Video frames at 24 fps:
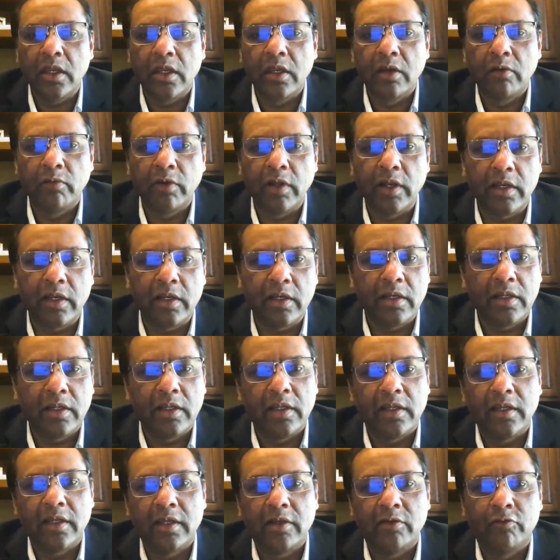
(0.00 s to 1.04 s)
Well,
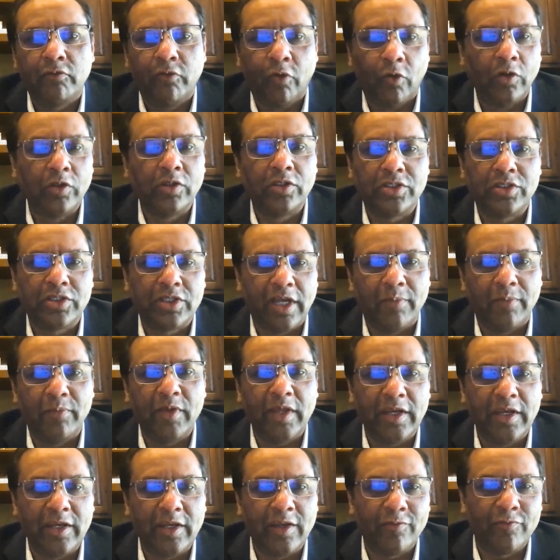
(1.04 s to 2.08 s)
phones come
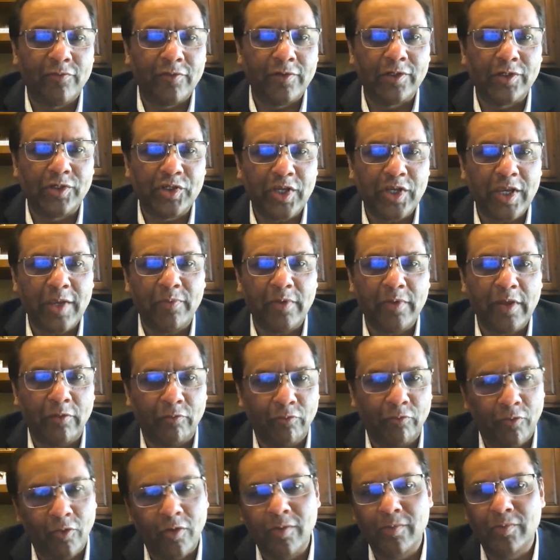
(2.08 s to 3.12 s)
in different shape and
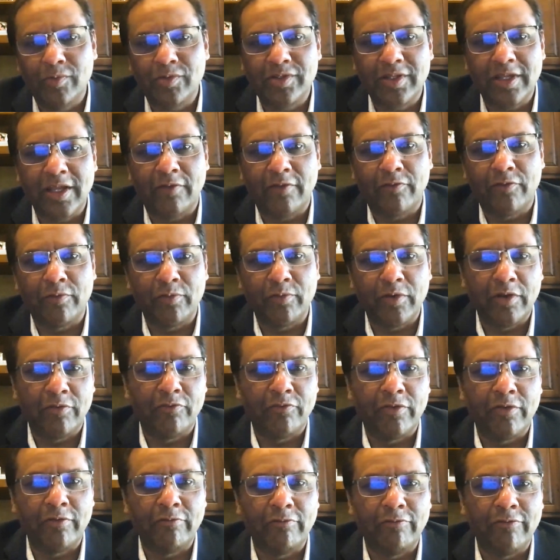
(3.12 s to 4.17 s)
forms. They are from
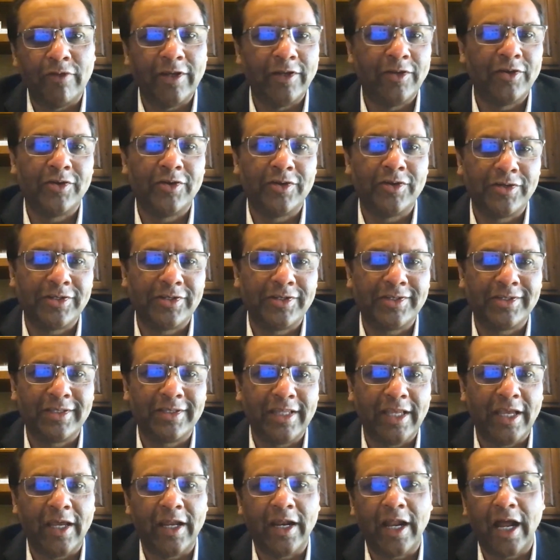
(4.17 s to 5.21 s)
different vendors.
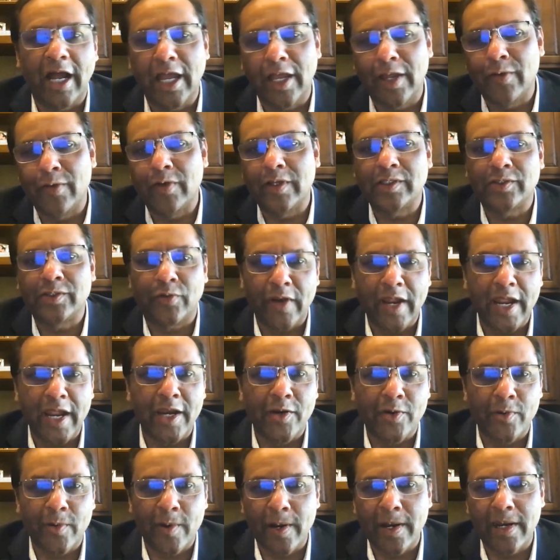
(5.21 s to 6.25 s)
They are iOS or
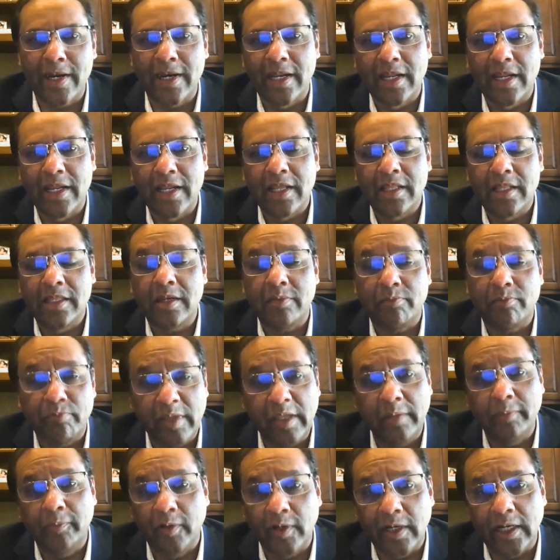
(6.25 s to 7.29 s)
Android. There are
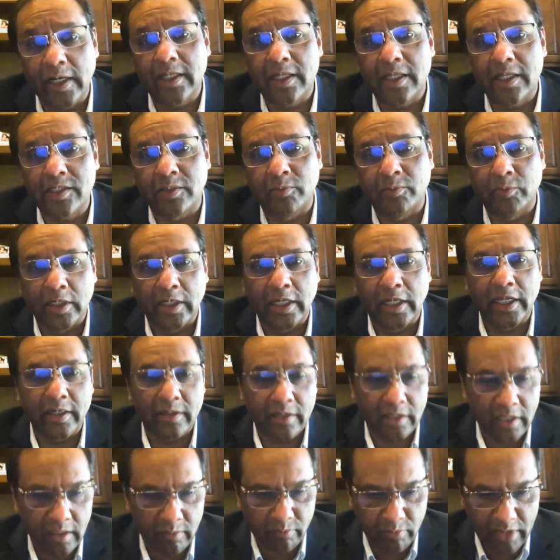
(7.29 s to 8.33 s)
people at the assembly line.
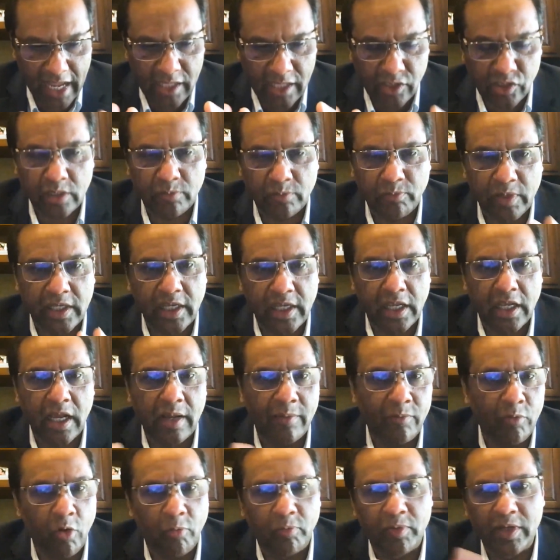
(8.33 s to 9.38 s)
They're actually picking up,
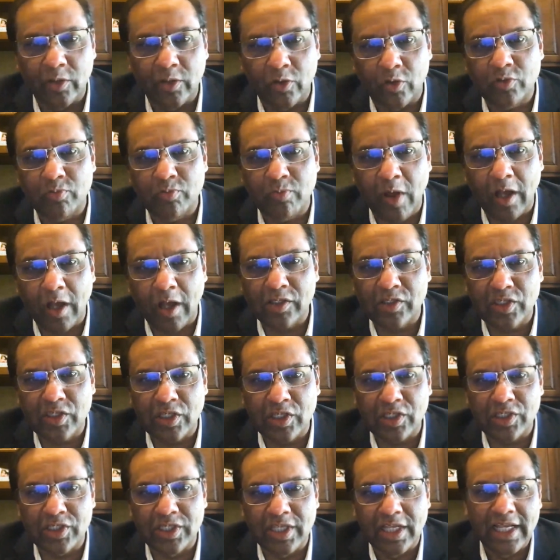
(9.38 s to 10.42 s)
opening those
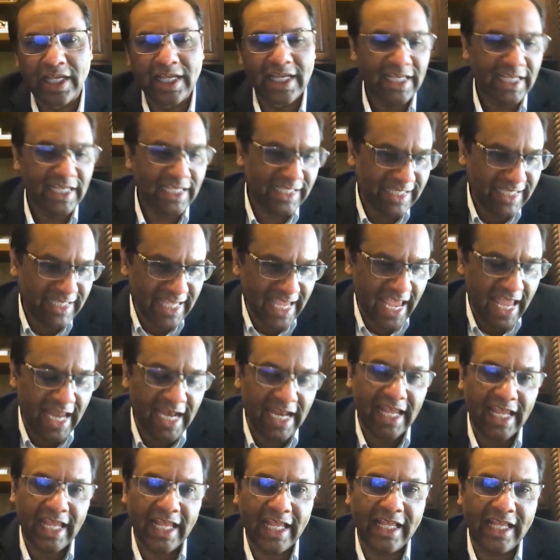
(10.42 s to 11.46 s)
boxes,
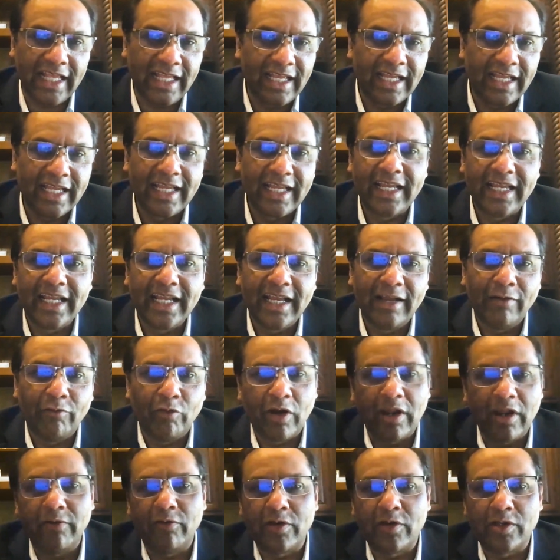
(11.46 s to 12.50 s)
scanning
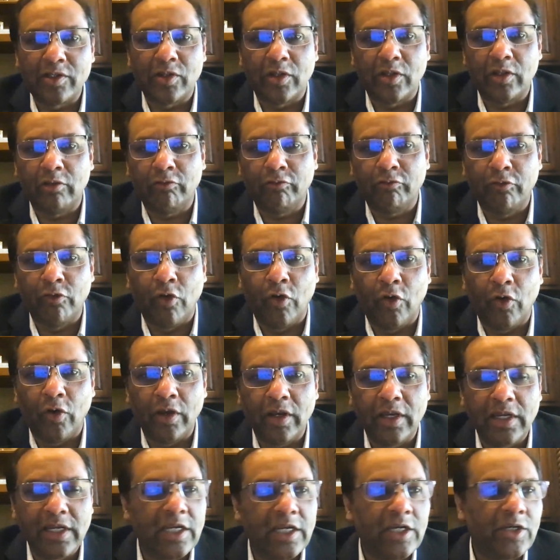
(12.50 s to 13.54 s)
whatever is on the
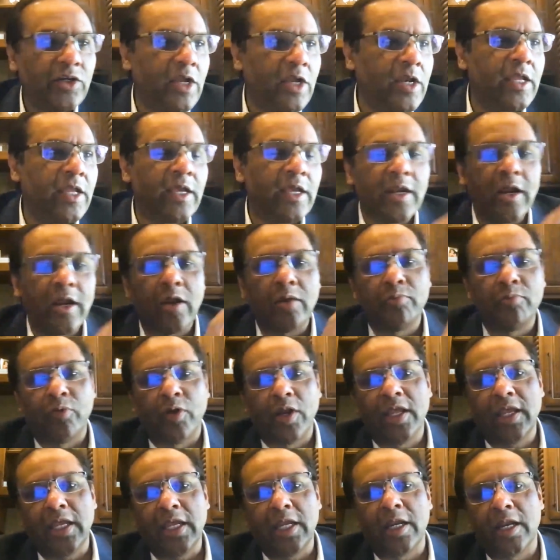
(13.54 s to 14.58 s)
phone, turning it around,
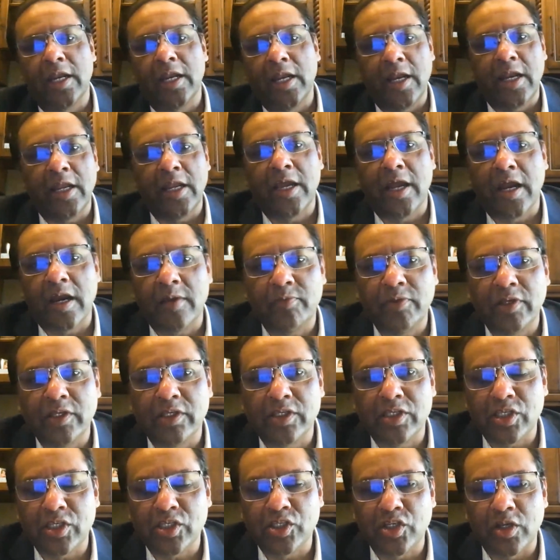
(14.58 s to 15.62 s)
putting it in an ERP
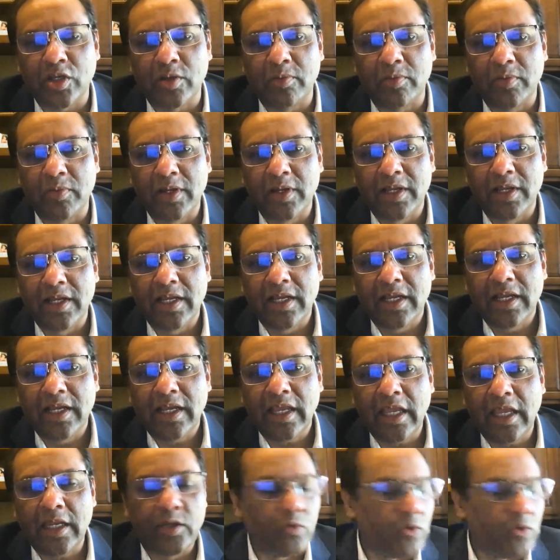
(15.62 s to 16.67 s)
system,
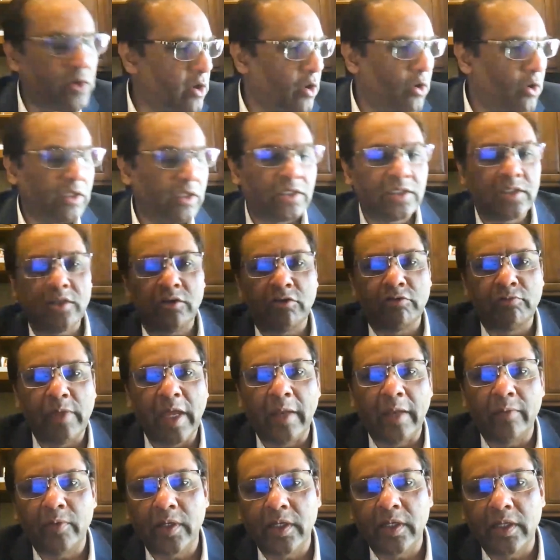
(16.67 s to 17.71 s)
and doing all this stuff
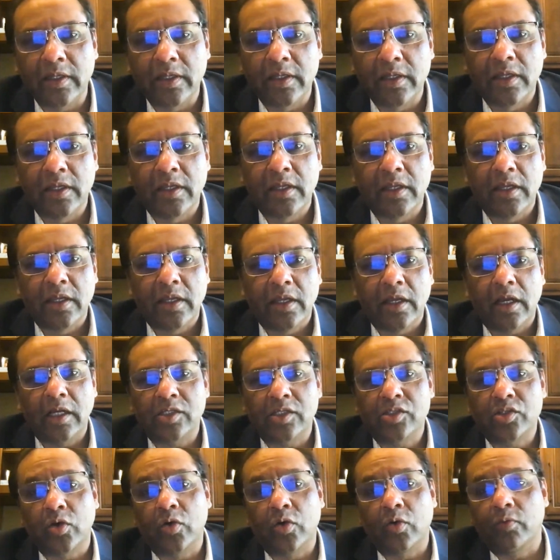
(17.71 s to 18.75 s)
manually.
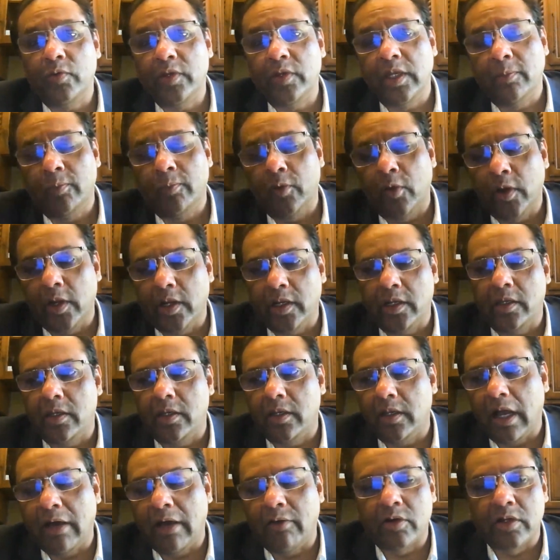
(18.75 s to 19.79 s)
So we deployed
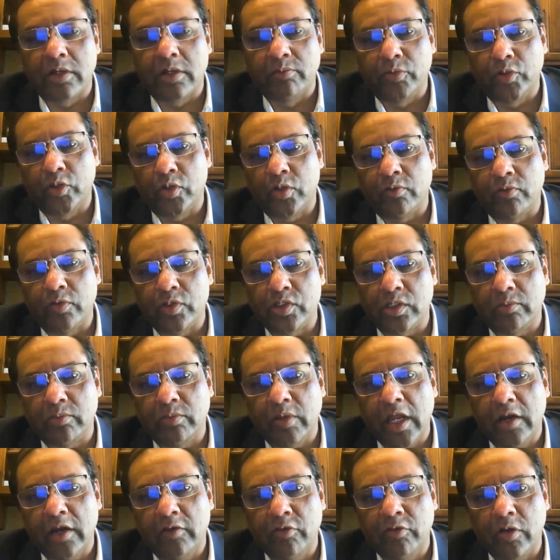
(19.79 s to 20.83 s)
our computer vision
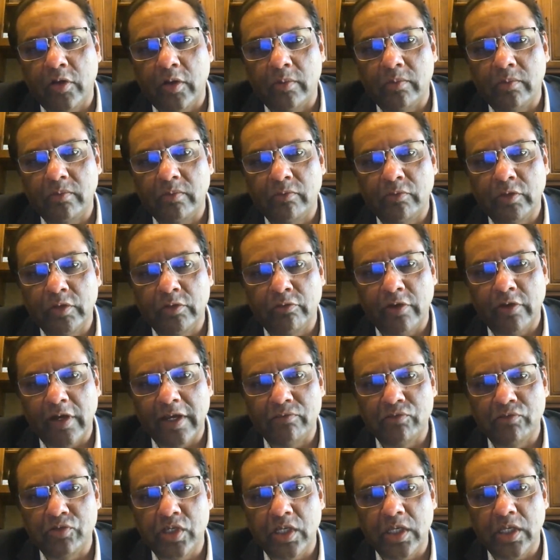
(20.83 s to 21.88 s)
platform with
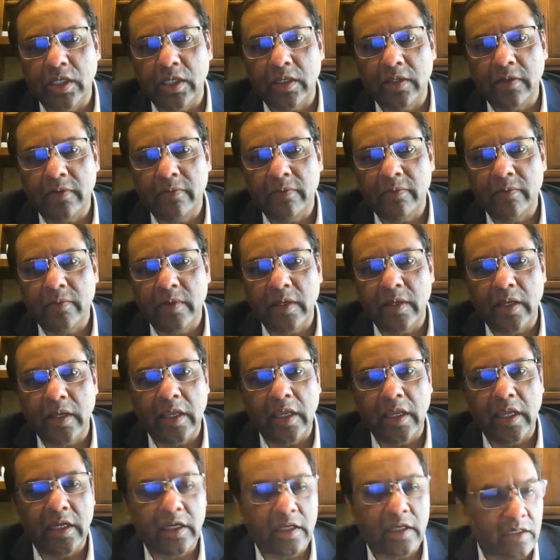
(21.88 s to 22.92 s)
5G.
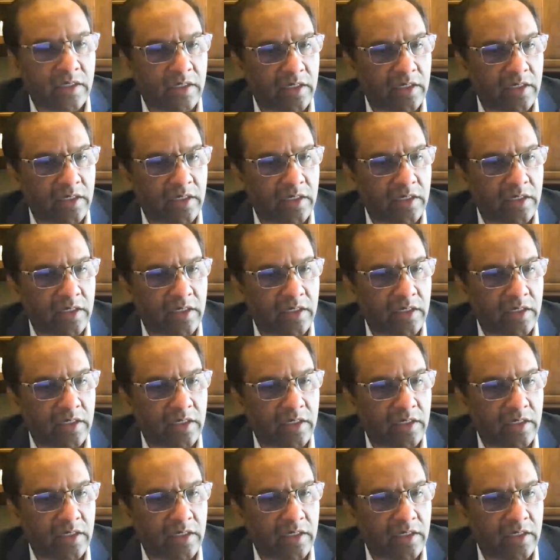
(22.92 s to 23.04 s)
It